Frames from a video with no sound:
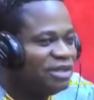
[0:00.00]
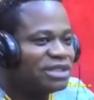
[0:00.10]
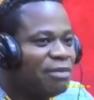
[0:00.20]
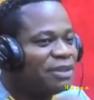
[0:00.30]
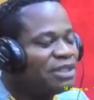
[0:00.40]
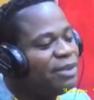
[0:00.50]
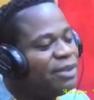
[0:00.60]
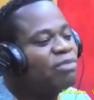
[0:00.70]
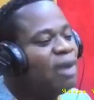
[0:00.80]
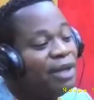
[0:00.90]
Some person me
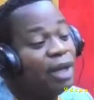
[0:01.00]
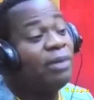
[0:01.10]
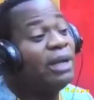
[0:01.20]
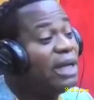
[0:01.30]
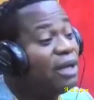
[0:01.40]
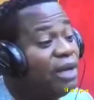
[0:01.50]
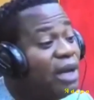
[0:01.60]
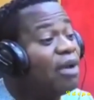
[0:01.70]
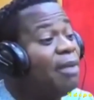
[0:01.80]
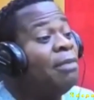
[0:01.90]
yan mammy and now do
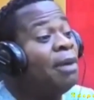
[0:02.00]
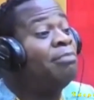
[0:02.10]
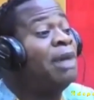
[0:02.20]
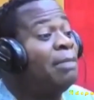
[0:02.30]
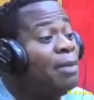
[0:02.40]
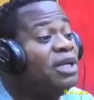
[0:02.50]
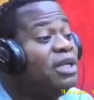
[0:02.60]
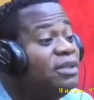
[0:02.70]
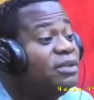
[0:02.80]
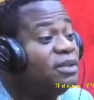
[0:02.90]
dunk my money.
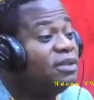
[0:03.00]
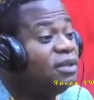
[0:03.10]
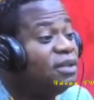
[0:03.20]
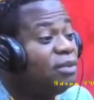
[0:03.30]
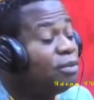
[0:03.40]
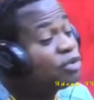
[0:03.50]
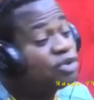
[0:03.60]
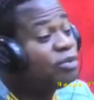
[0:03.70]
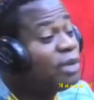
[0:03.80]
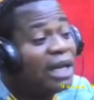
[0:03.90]
One
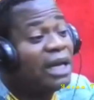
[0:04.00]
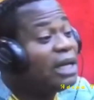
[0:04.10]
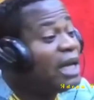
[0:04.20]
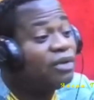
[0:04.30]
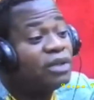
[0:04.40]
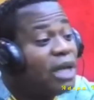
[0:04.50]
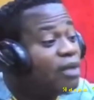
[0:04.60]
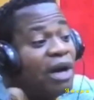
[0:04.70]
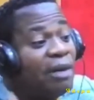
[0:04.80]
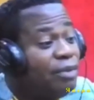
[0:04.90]
to man and now do
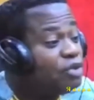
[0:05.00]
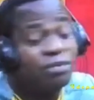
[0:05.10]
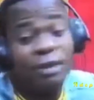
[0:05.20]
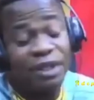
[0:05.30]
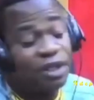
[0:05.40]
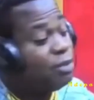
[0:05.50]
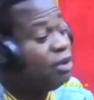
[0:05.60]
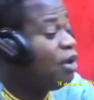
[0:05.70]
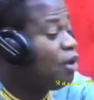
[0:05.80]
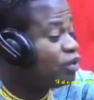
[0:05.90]
dunk up me to me pajam,
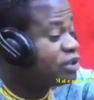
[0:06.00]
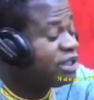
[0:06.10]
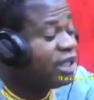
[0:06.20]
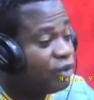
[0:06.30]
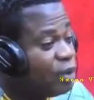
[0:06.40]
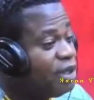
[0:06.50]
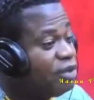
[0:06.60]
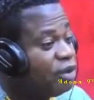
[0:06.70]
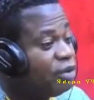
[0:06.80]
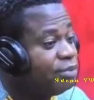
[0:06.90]
what's he
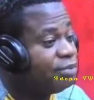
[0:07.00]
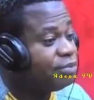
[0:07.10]
obedient?